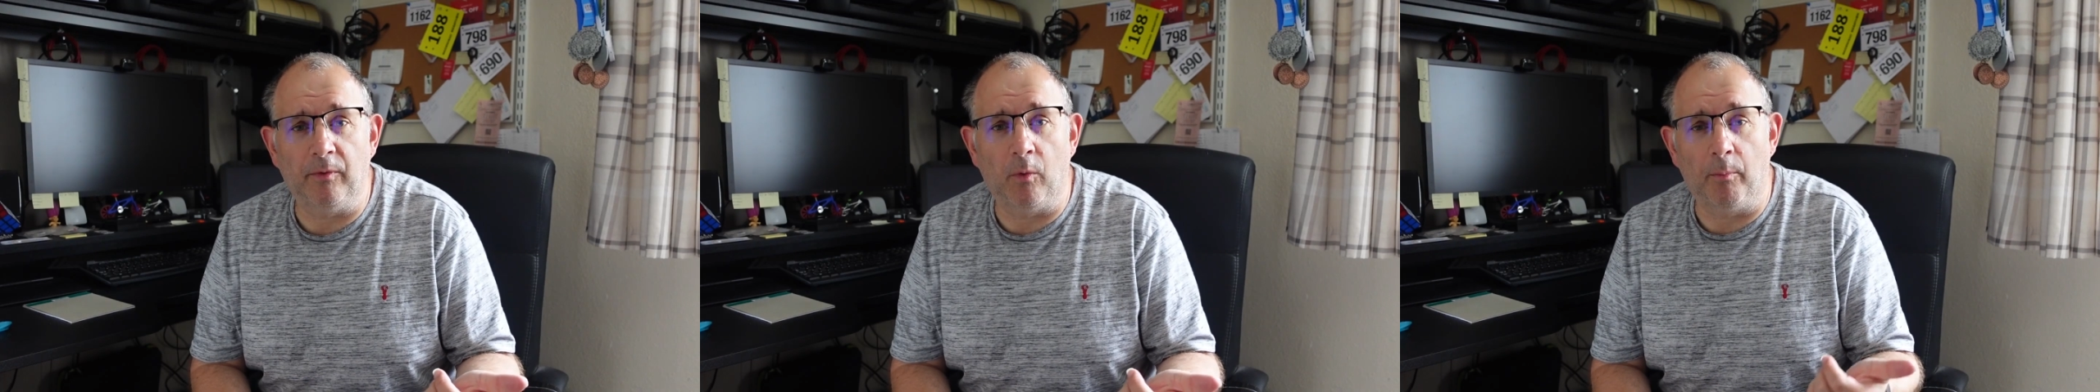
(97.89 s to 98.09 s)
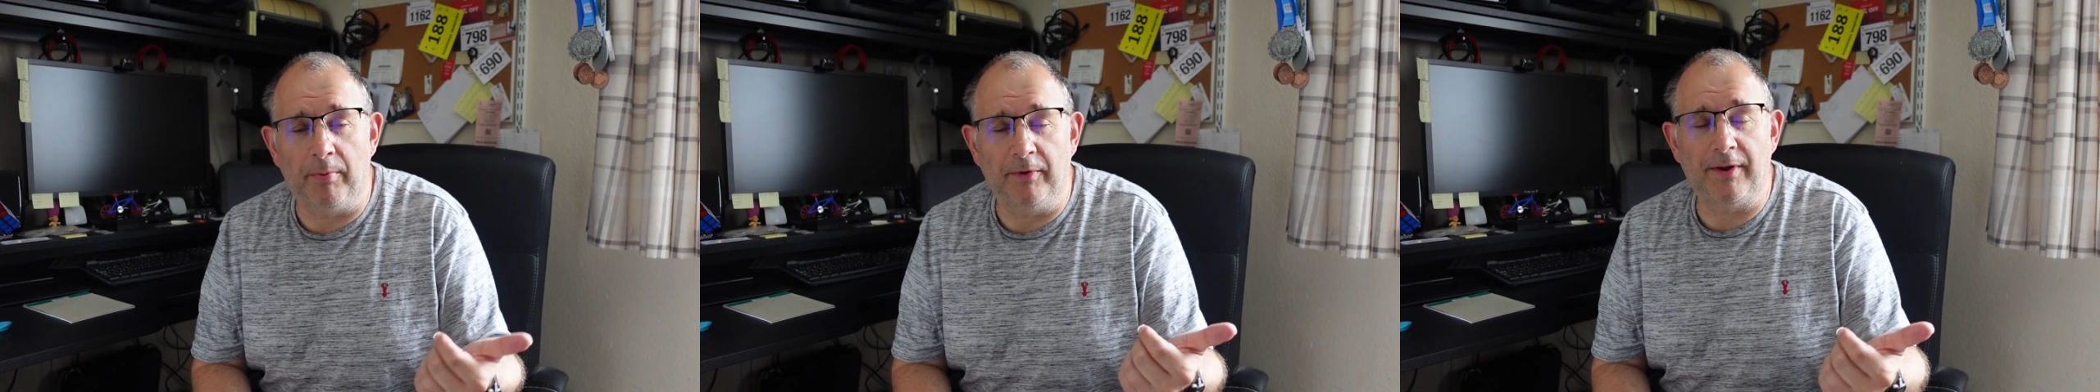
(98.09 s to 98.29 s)

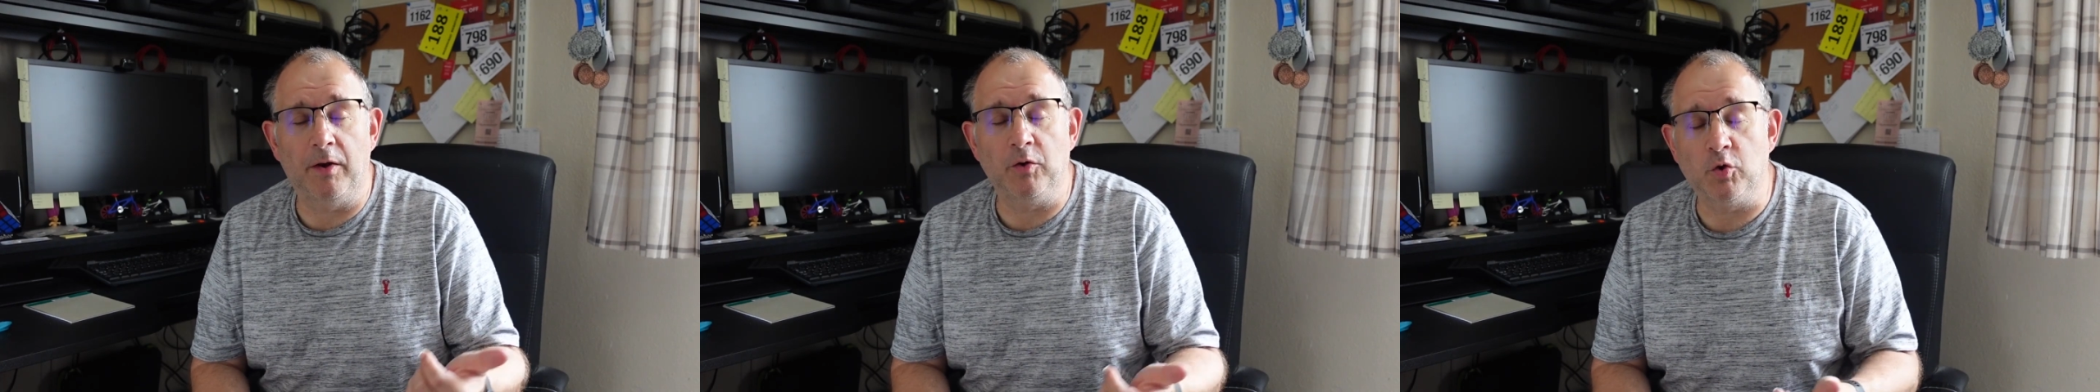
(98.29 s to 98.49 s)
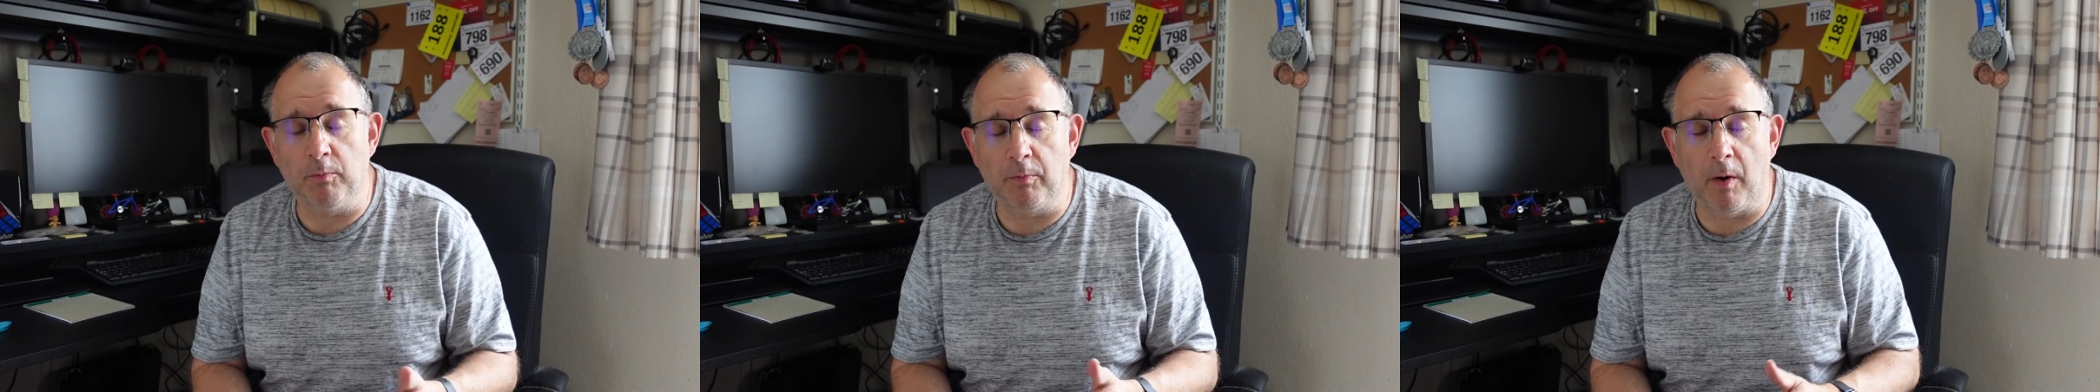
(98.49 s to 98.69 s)
or
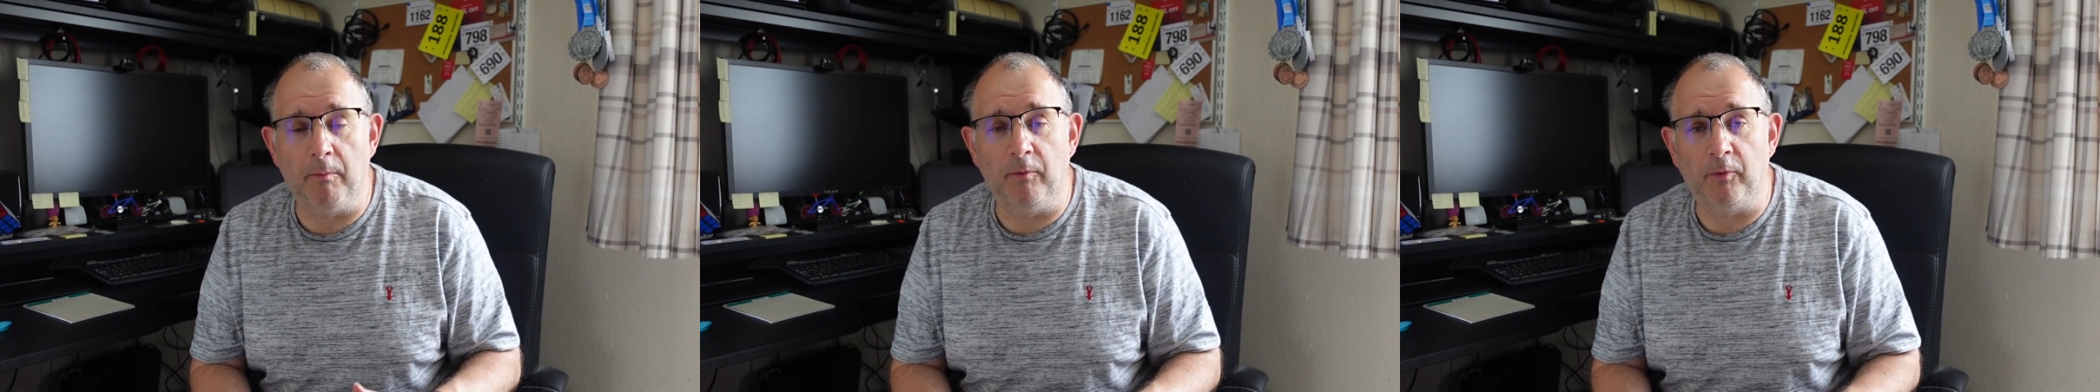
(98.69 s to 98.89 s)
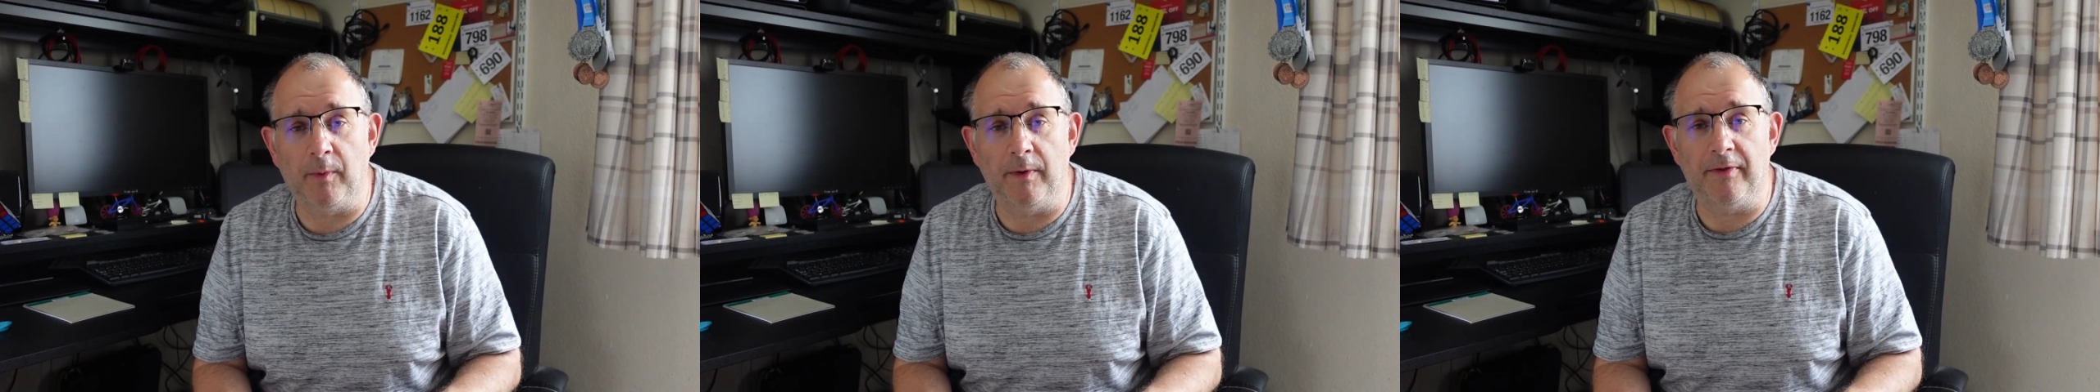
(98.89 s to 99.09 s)
potential
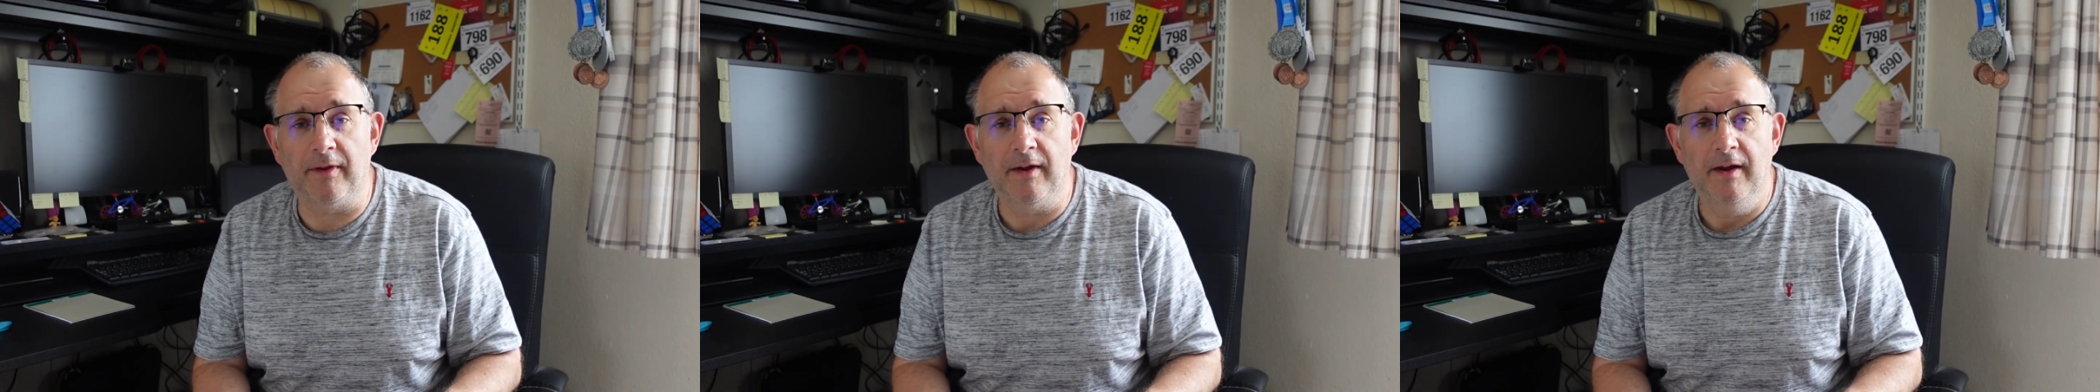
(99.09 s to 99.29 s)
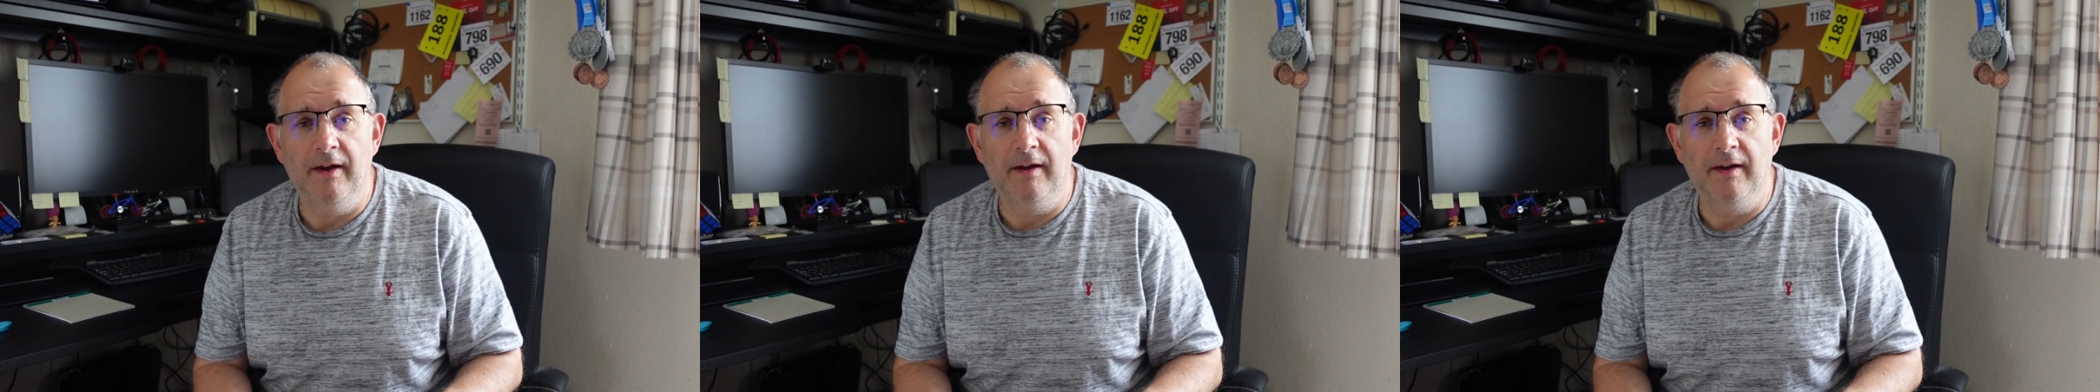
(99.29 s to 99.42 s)
problems with